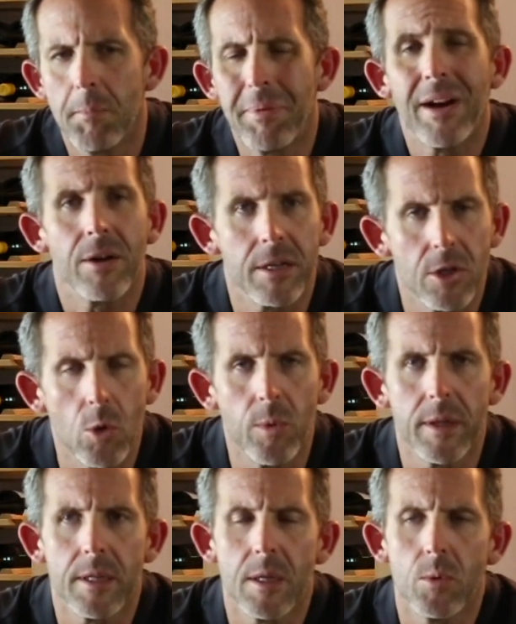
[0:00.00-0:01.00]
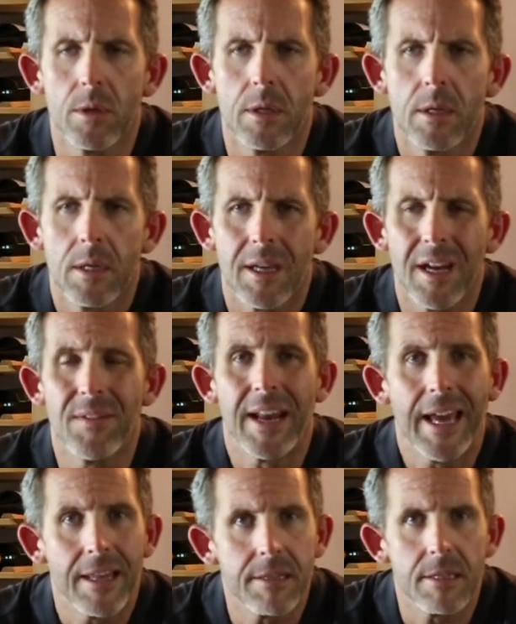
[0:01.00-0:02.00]
pairing to go with it that would kind of
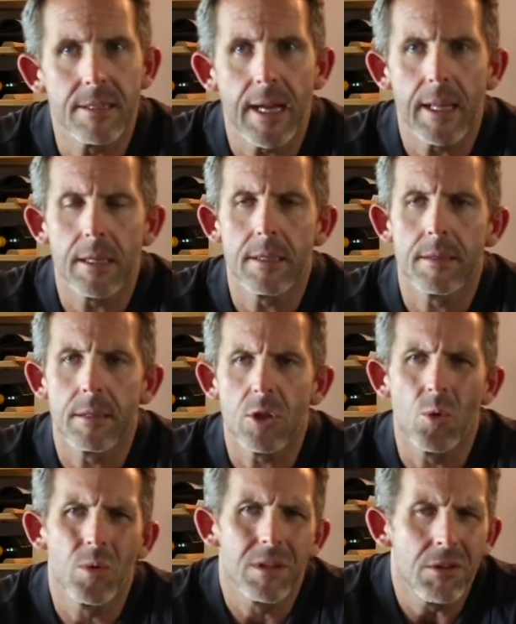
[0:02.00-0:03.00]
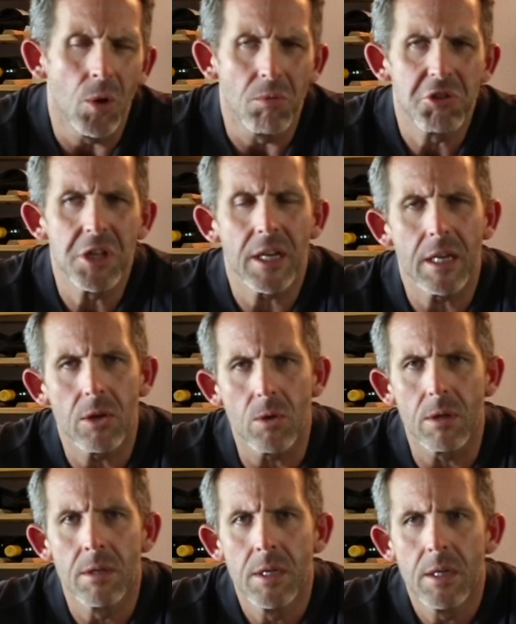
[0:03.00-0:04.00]
enhance the salad, go with chicken
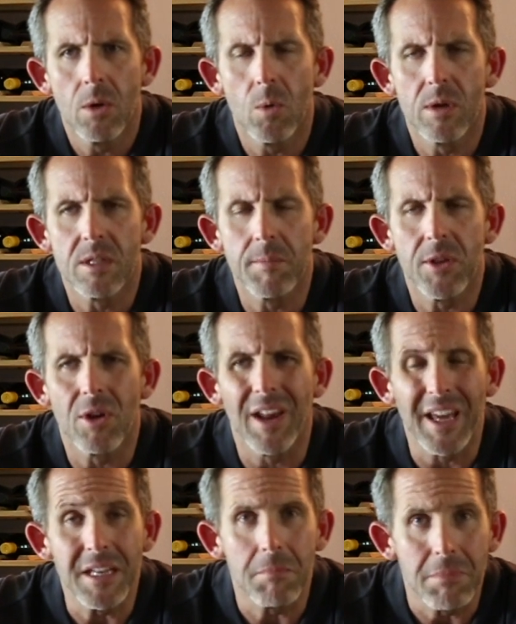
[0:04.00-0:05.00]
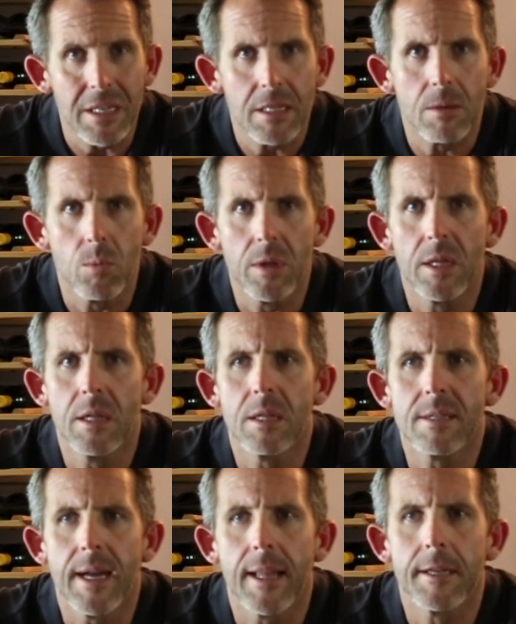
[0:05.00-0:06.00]
or some other light meat within the
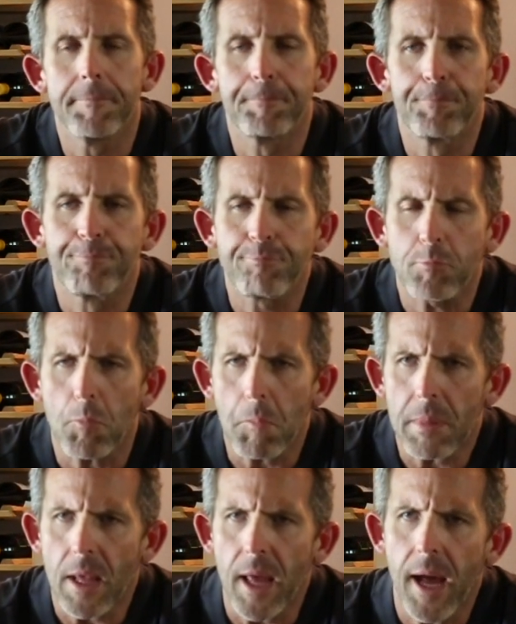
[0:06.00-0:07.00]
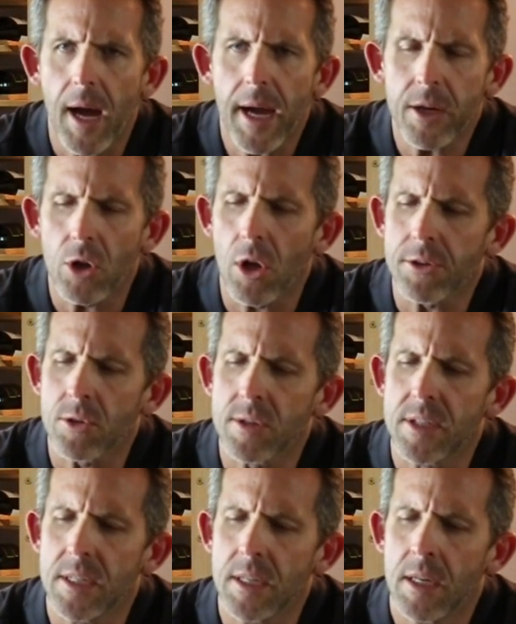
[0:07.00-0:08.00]
salad. I could also
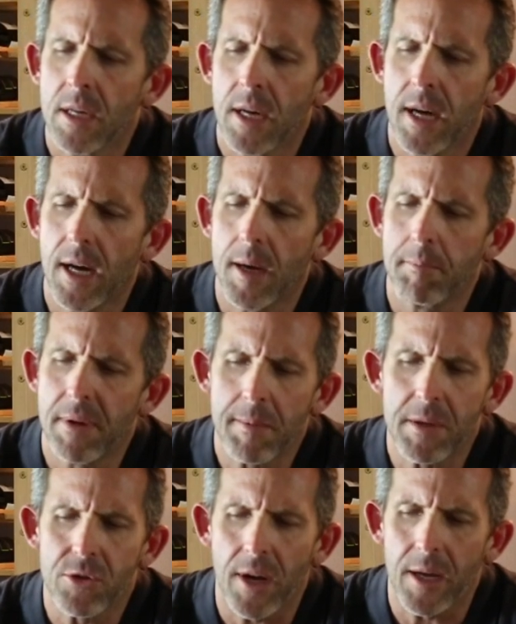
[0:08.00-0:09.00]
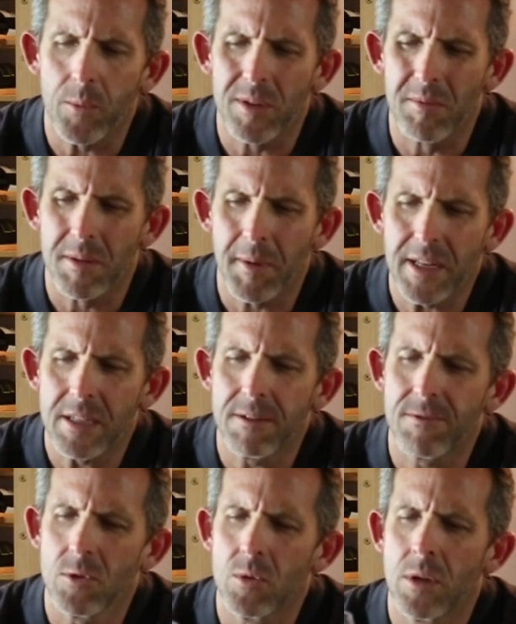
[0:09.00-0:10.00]
see maybe trying with some spicy
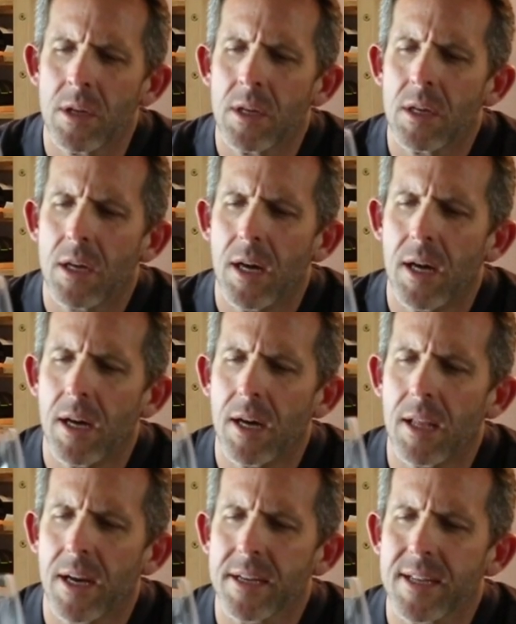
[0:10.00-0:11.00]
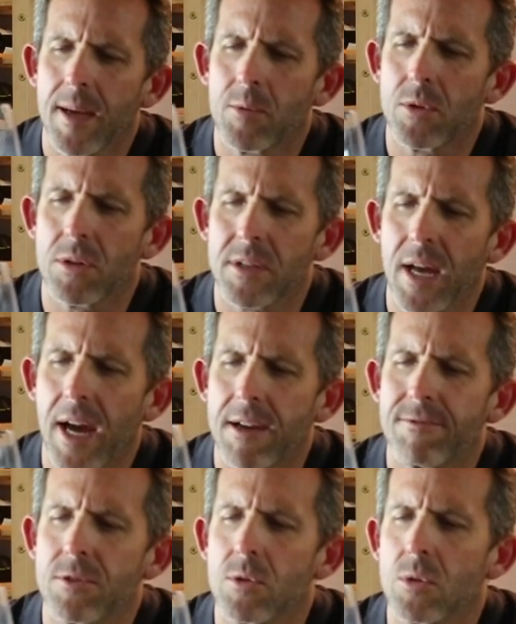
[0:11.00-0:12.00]
food. A lot of times with your Thai
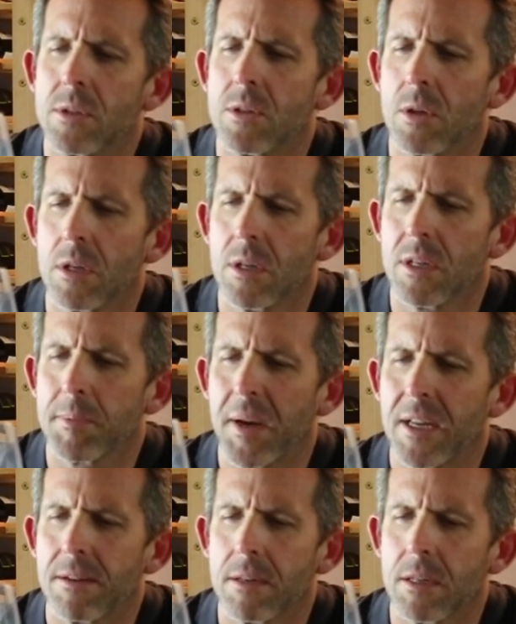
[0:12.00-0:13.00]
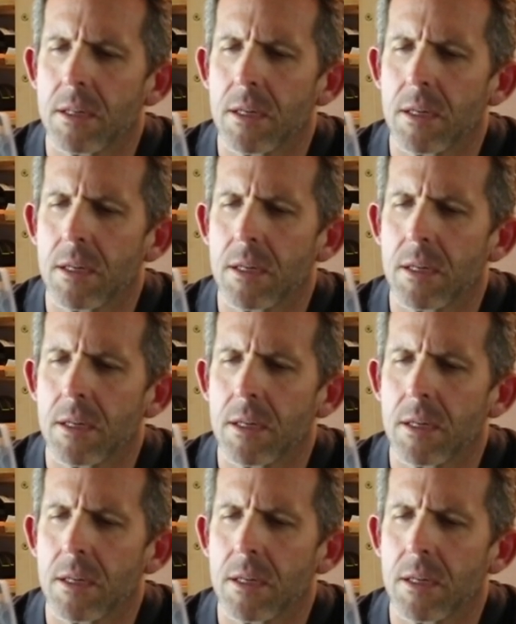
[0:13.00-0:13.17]
foods or your Hispanic